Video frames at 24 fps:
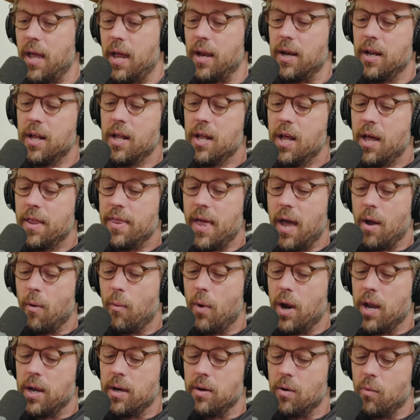that
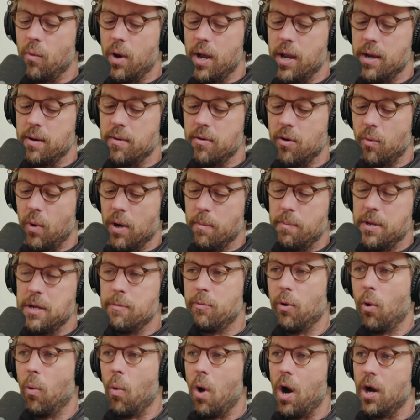that when when when
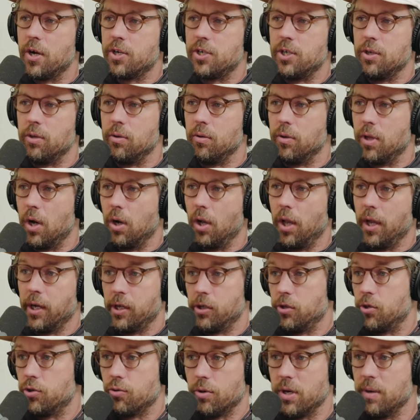people watch you, they're
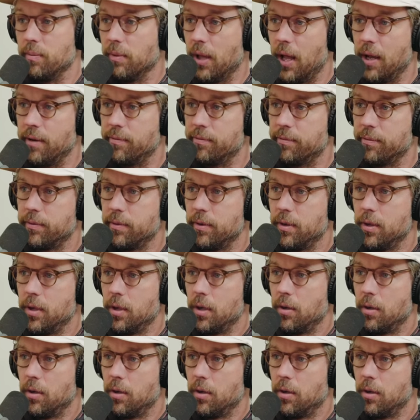like dream life.